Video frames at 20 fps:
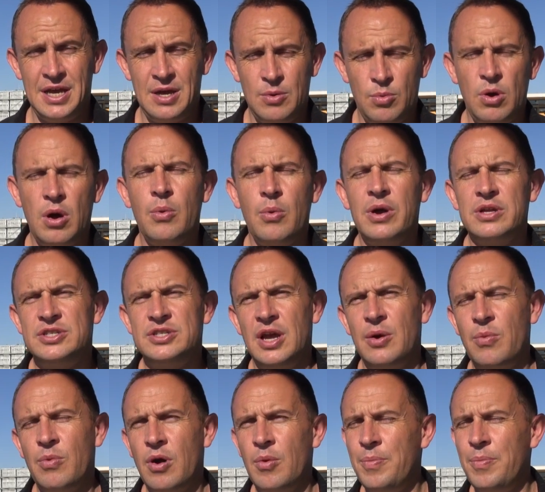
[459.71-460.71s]
Well, I won't say
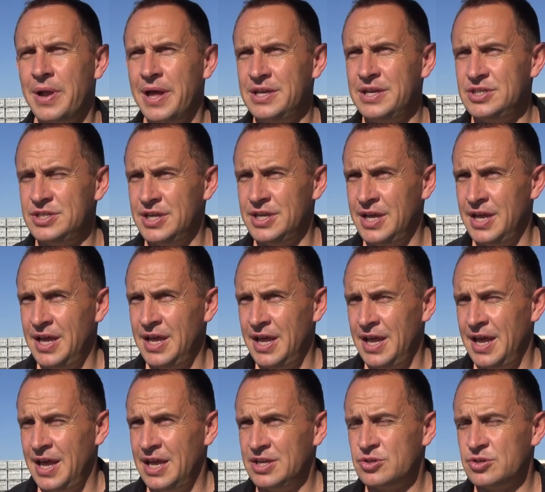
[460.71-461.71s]
well placed.
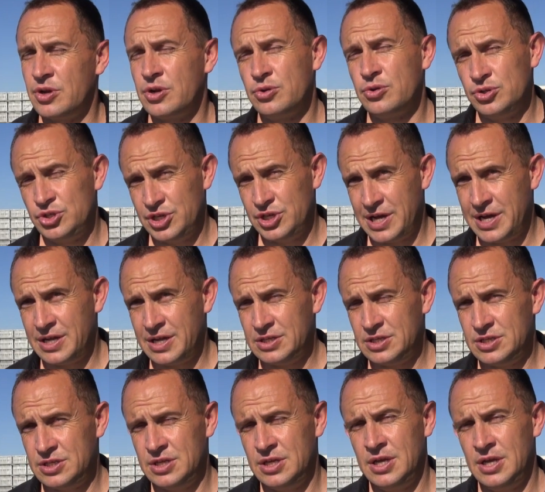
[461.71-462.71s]
He's got a good
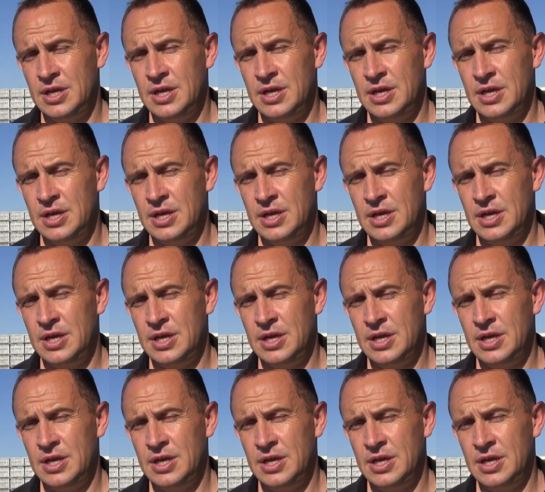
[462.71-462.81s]
chance.